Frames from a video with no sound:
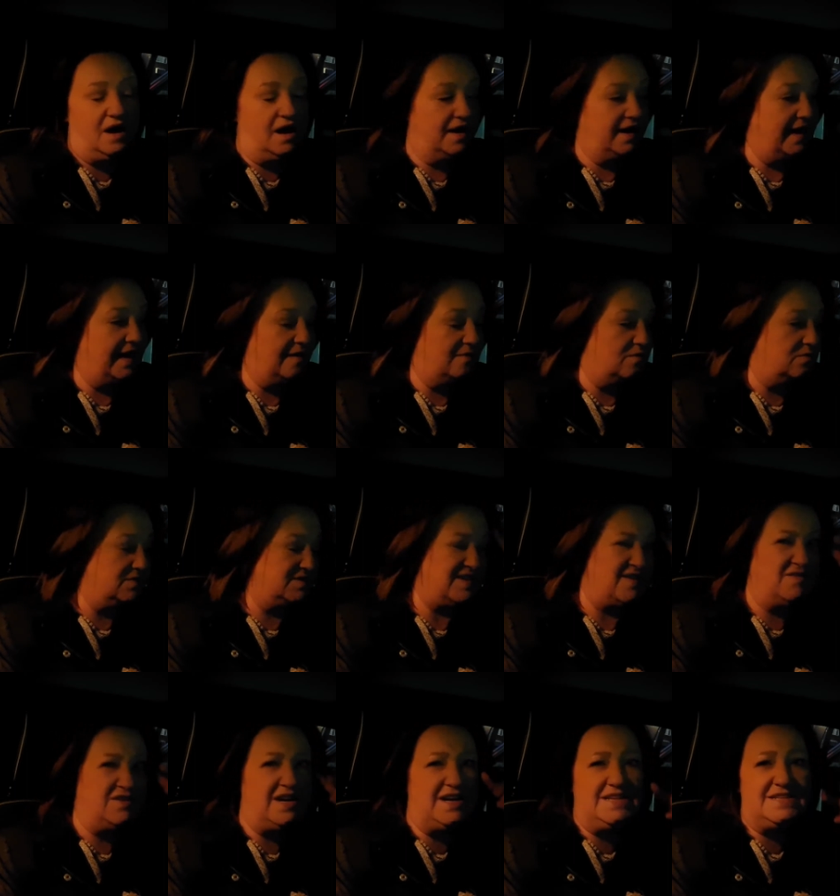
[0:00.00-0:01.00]
I can't remember.
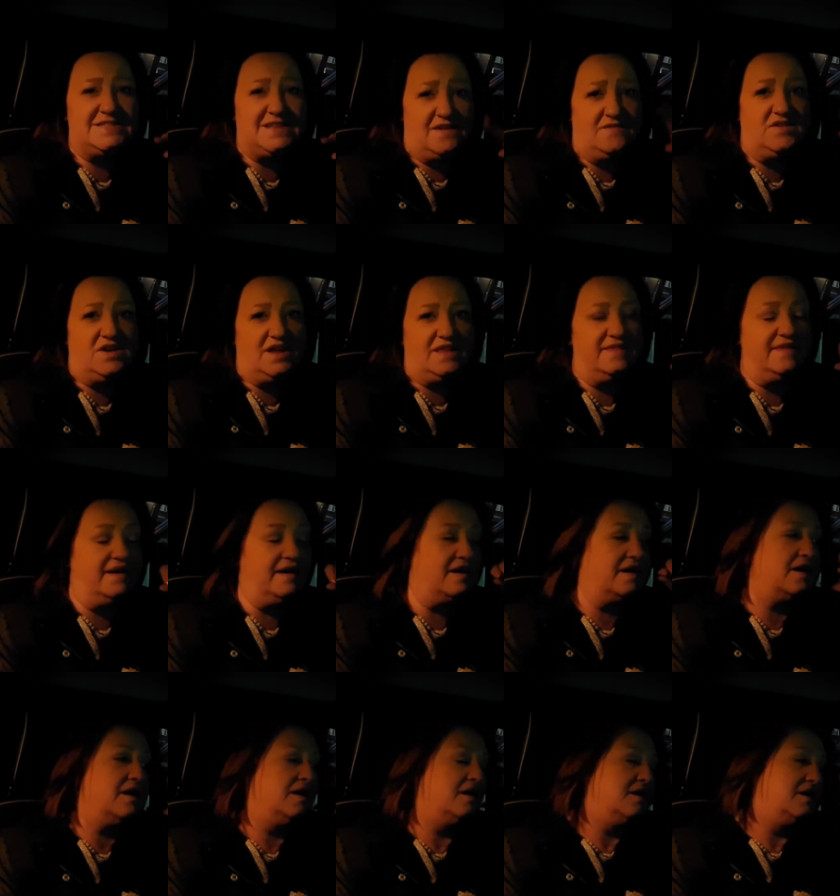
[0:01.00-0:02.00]
787, I
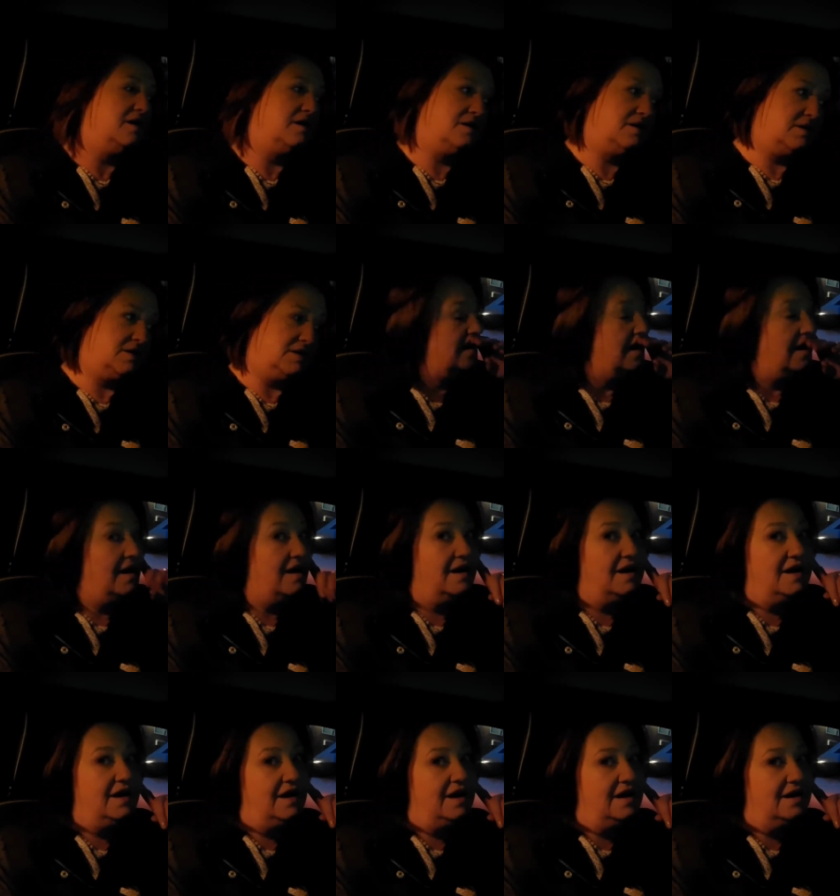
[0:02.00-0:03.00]
think.
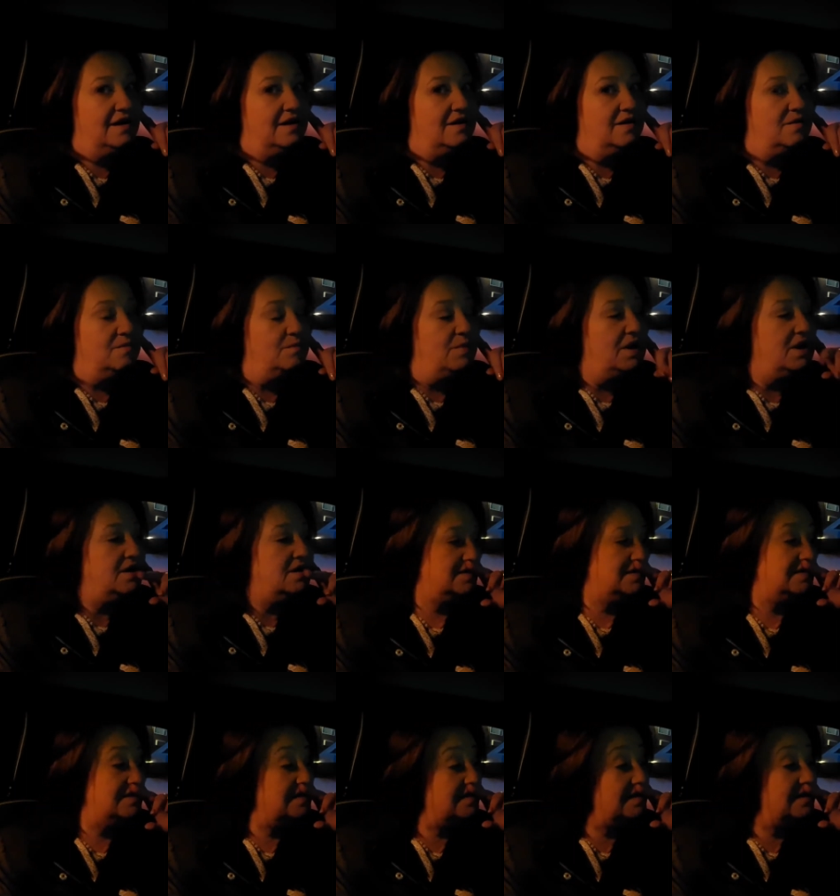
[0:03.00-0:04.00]
I am
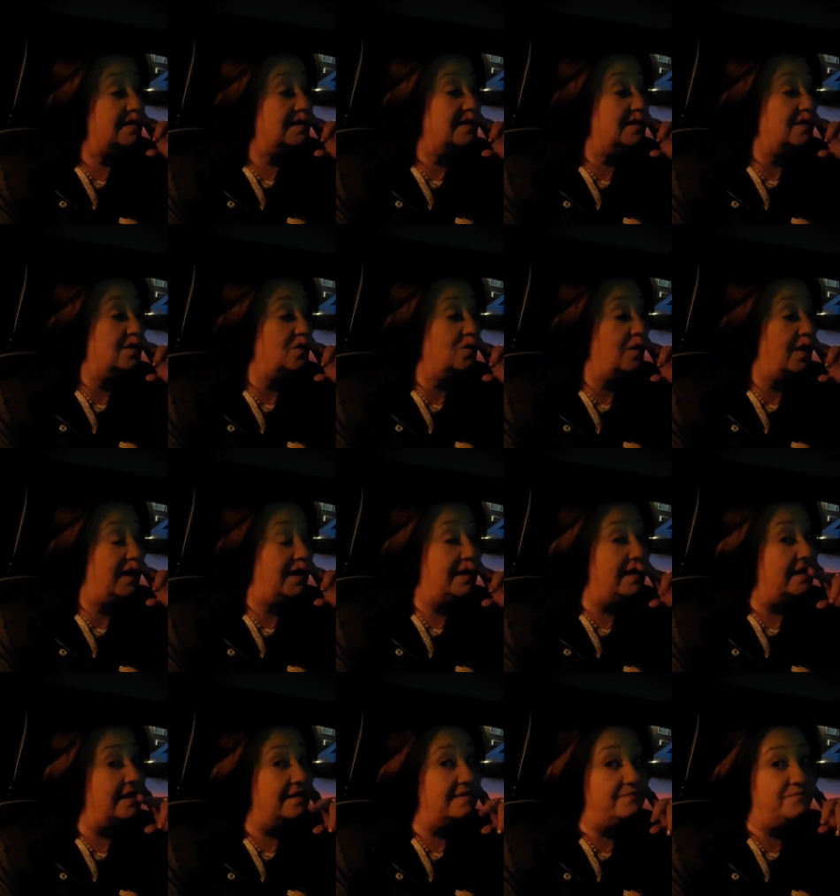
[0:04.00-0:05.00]
sitting here
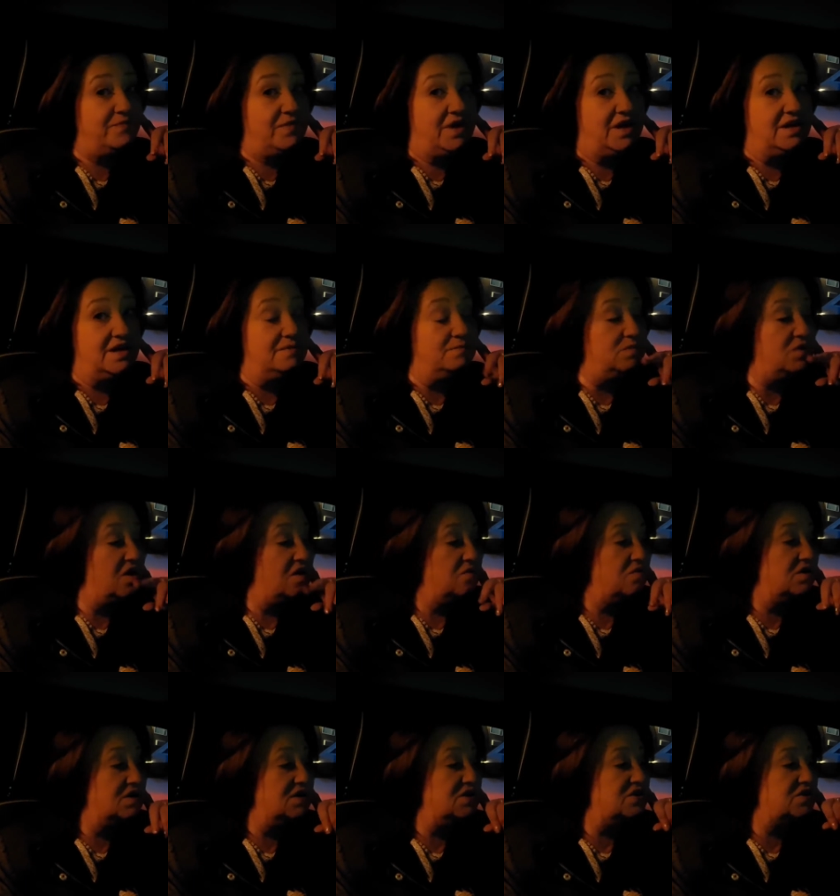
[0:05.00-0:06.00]
waiting and I'm not
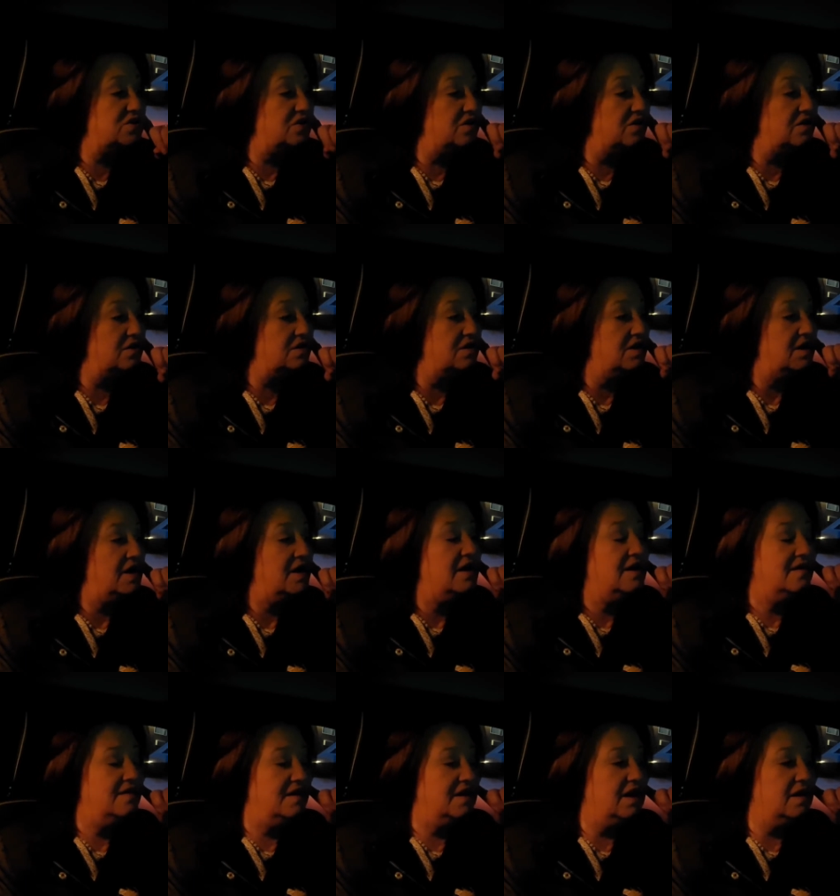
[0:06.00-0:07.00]
really sure.
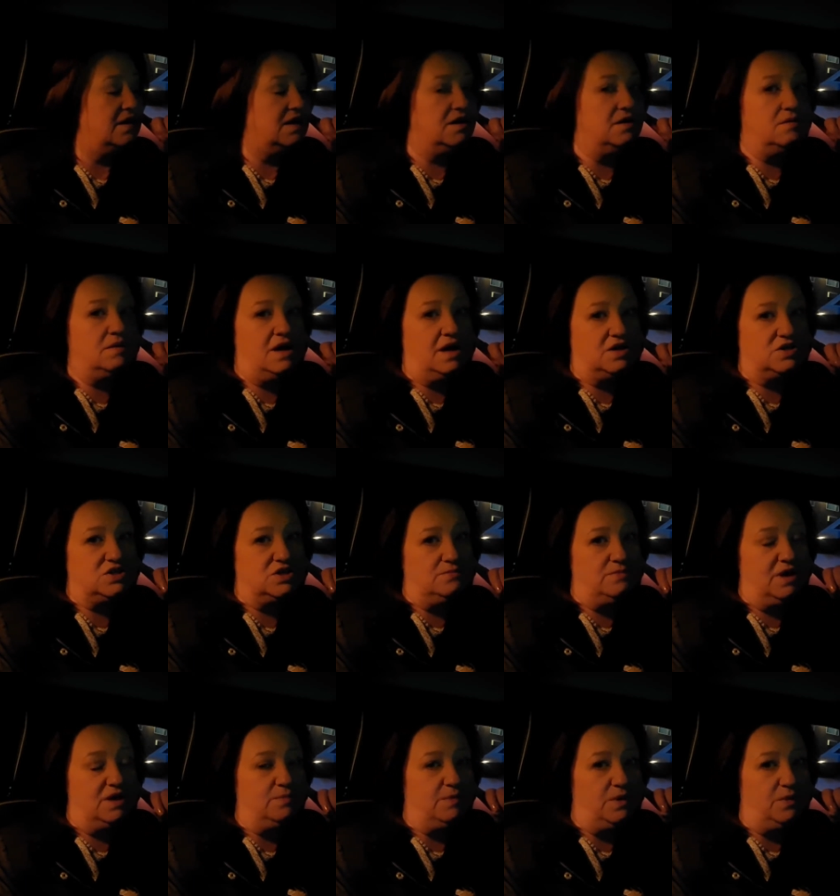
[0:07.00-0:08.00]
I think I gotta actually
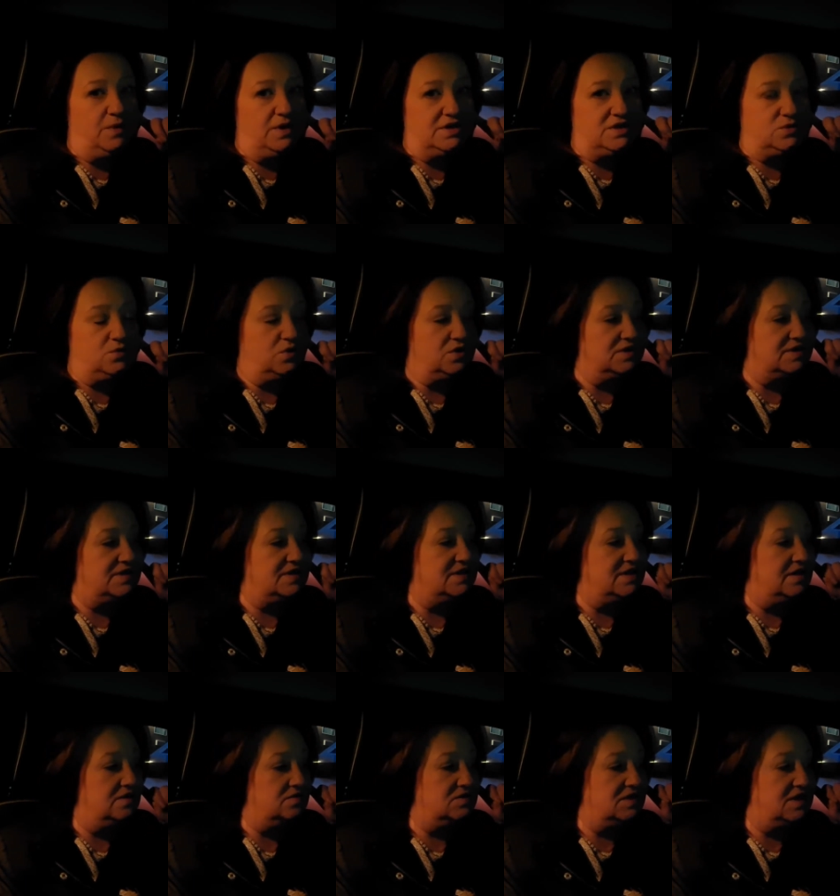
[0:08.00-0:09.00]
make my way towards the
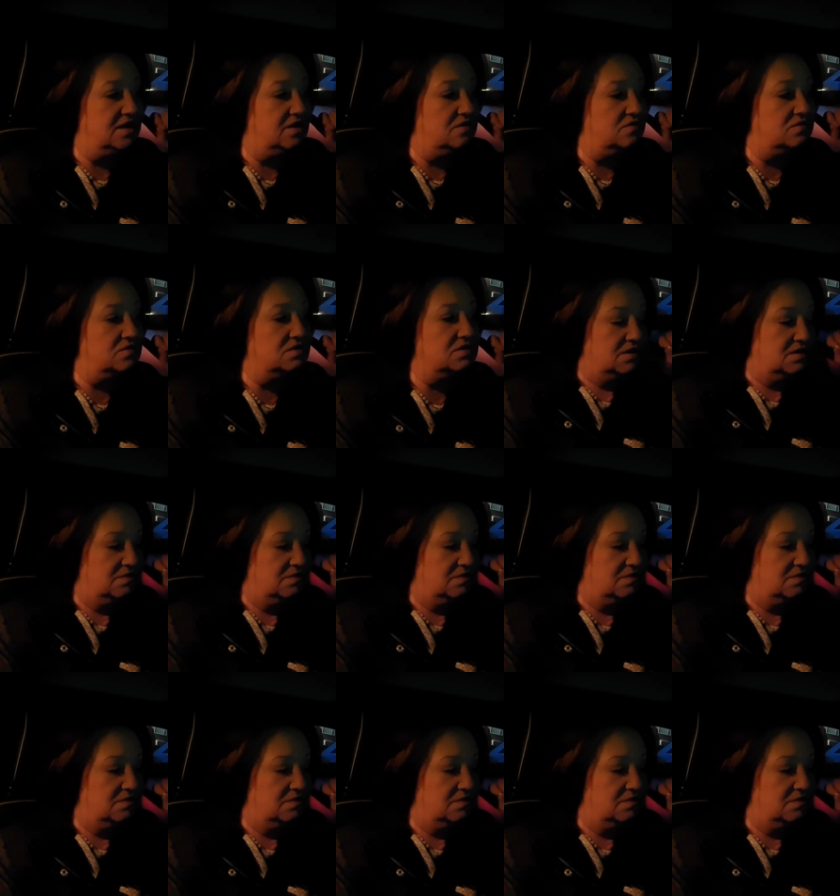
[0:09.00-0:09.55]
downtown.